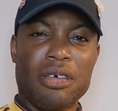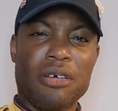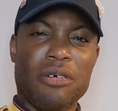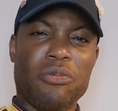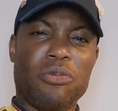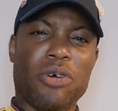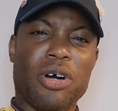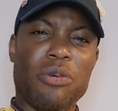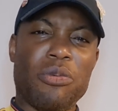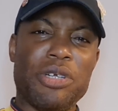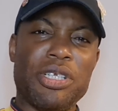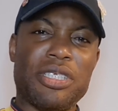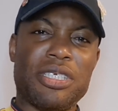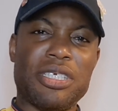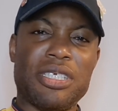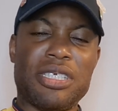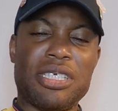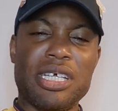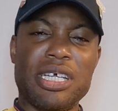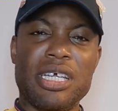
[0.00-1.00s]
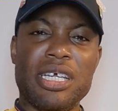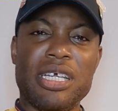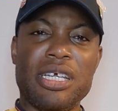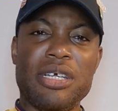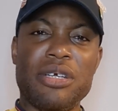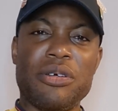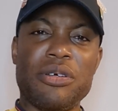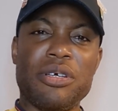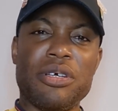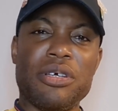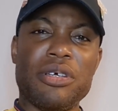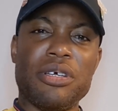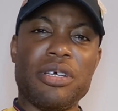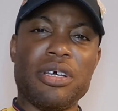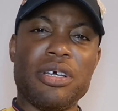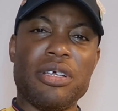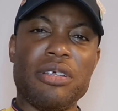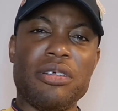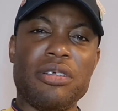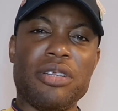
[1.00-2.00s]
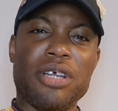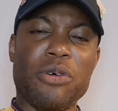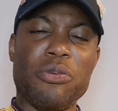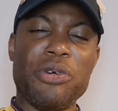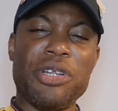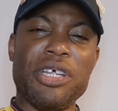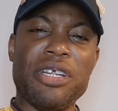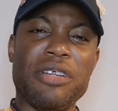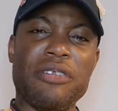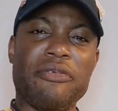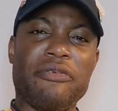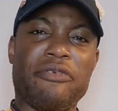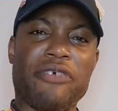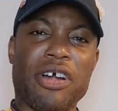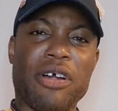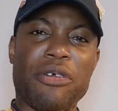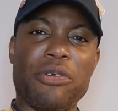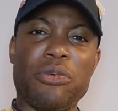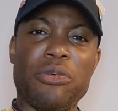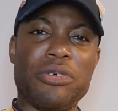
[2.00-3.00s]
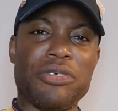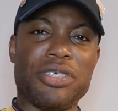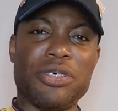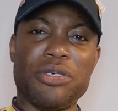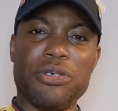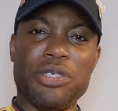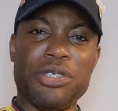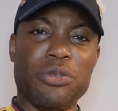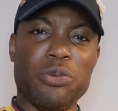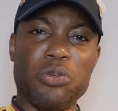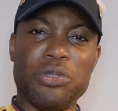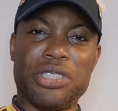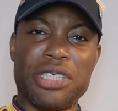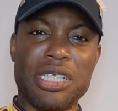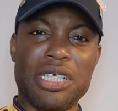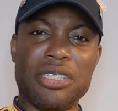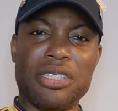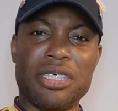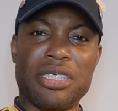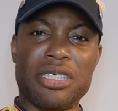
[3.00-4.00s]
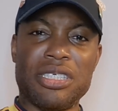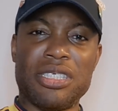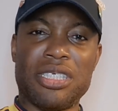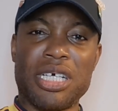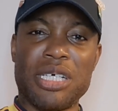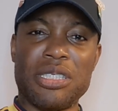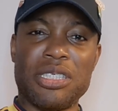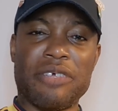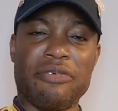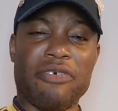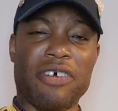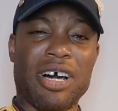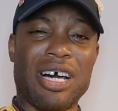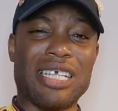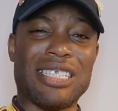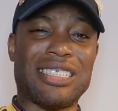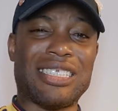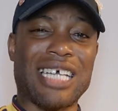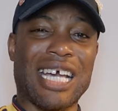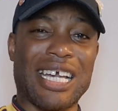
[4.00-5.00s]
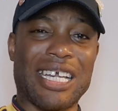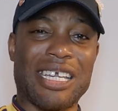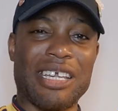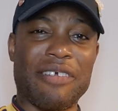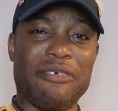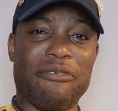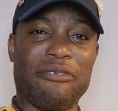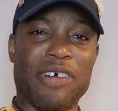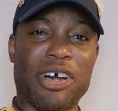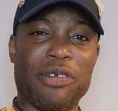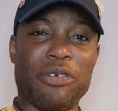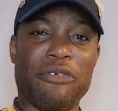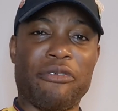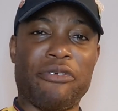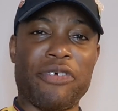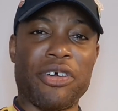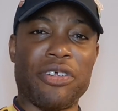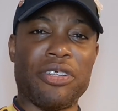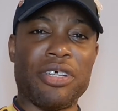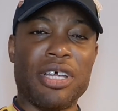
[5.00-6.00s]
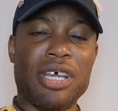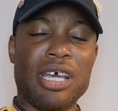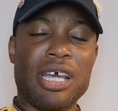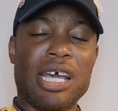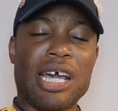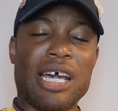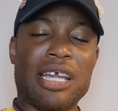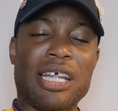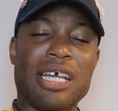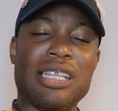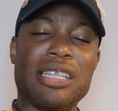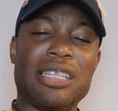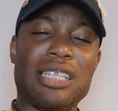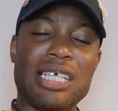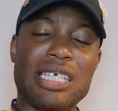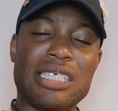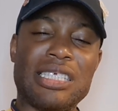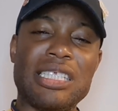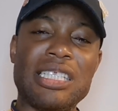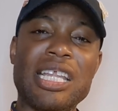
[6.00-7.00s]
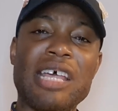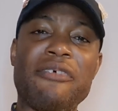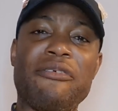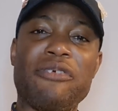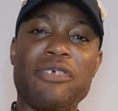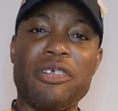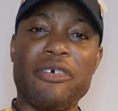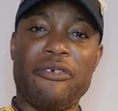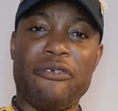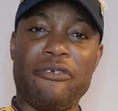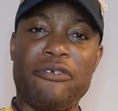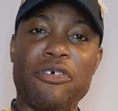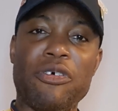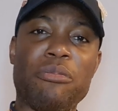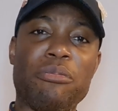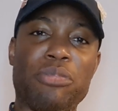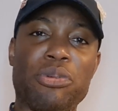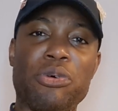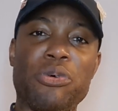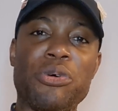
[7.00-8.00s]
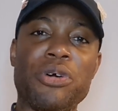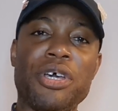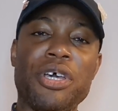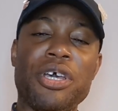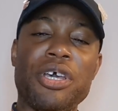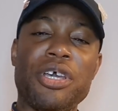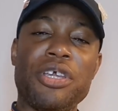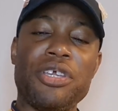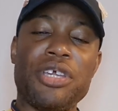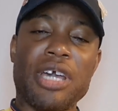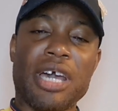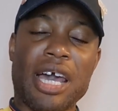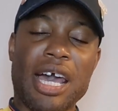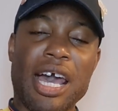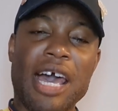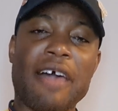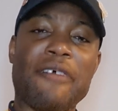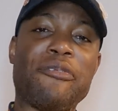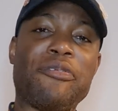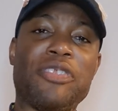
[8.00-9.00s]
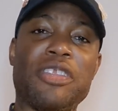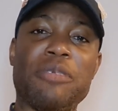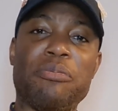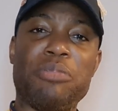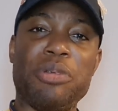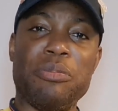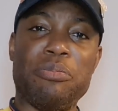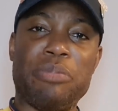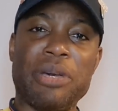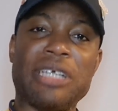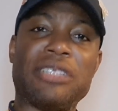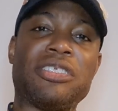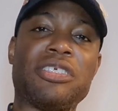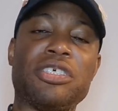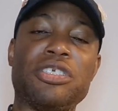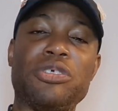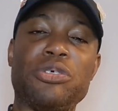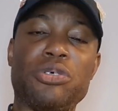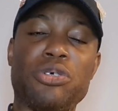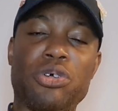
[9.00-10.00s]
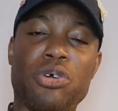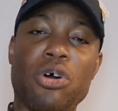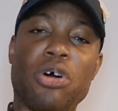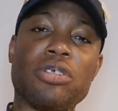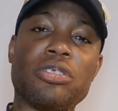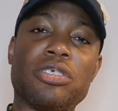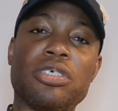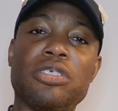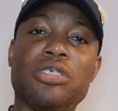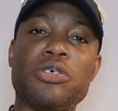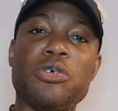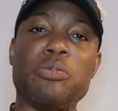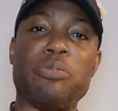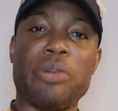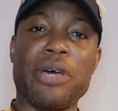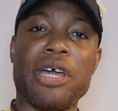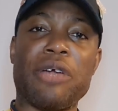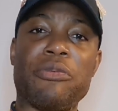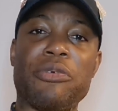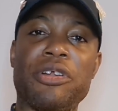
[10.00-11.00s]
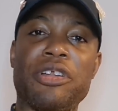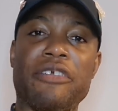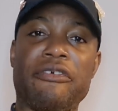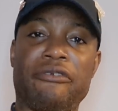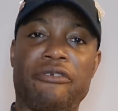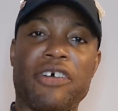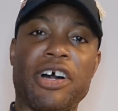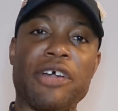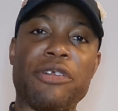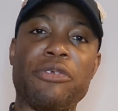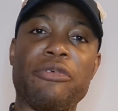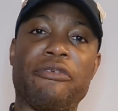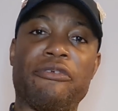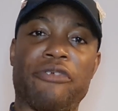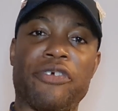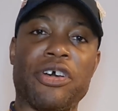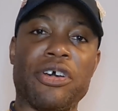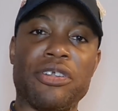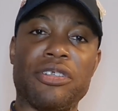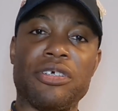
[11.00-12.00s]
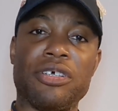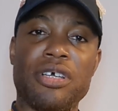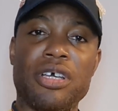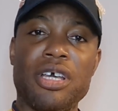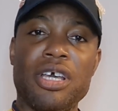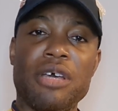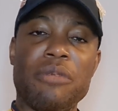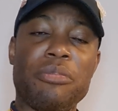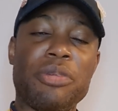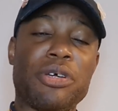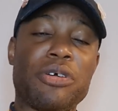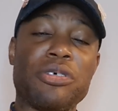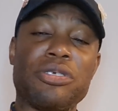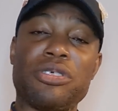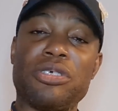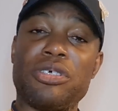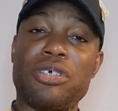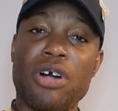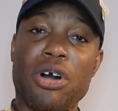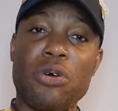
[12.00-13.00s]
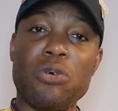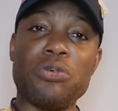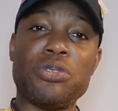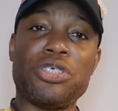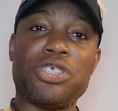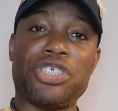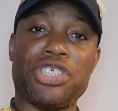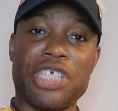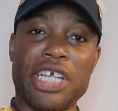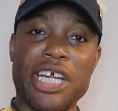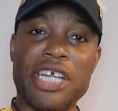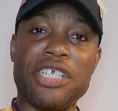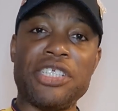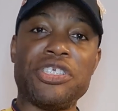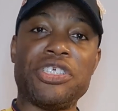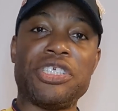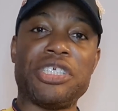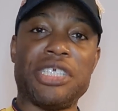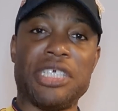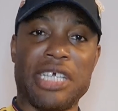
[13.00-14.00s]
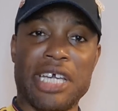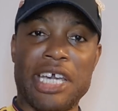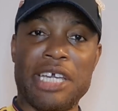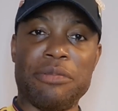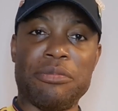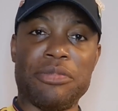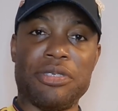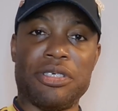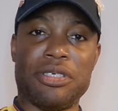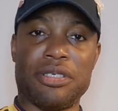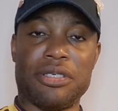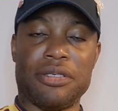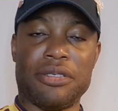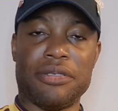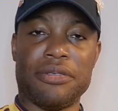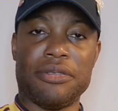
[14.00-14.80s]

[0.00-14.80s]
What I wanted to see, we didn't fire on all cylinders in terms of our attacking final third. And at this level of football, you have to be better. You've got to do better in the final third because goals change games.